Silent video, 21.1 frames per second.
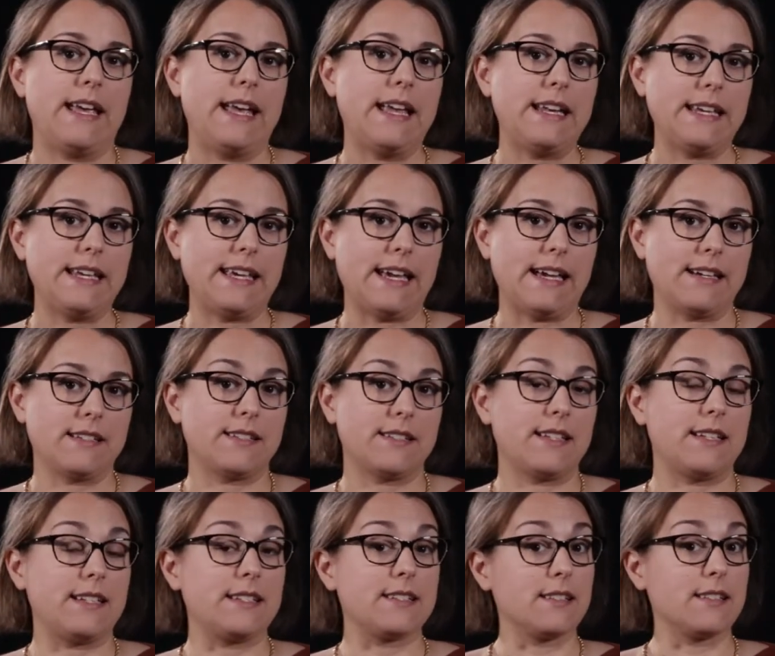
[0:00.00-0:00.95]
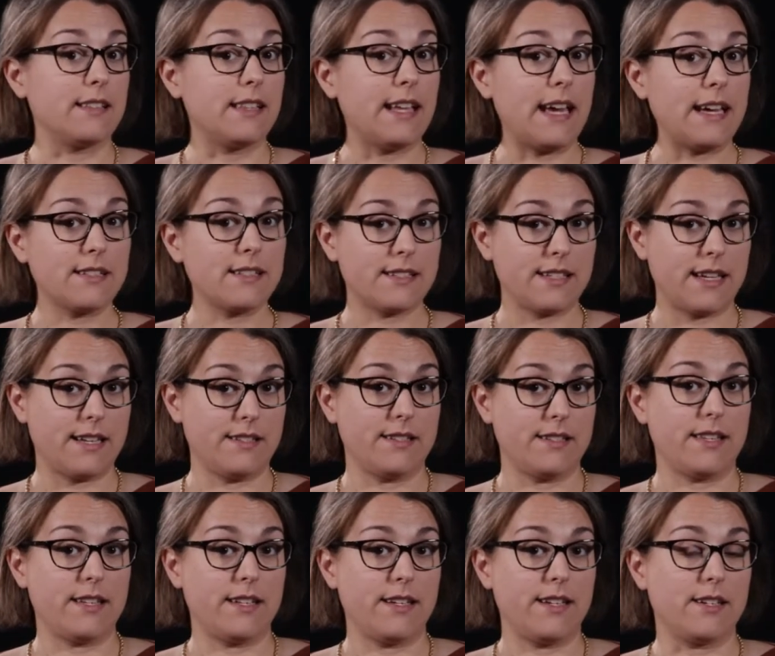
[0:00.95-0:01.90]
Any gas that is less
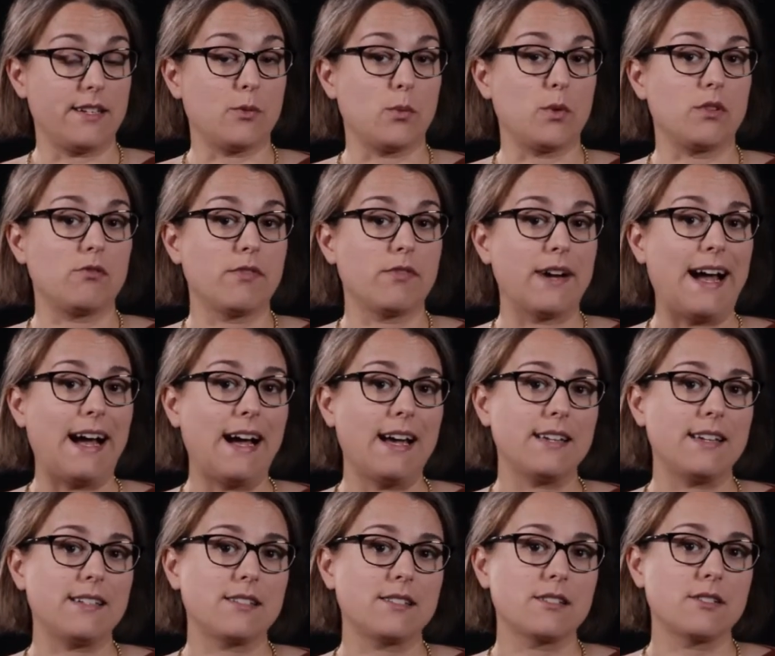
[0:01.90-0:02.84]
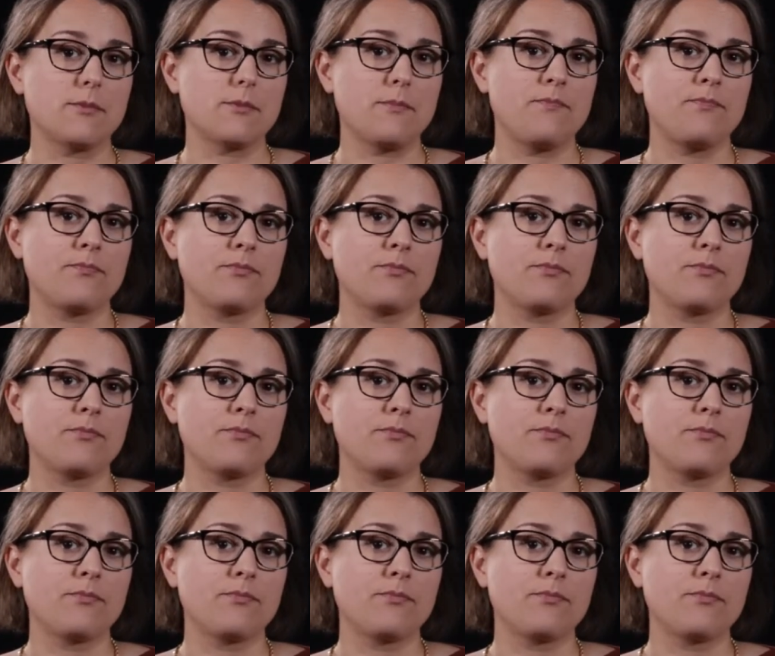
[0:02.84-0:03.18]
dense than air will rise.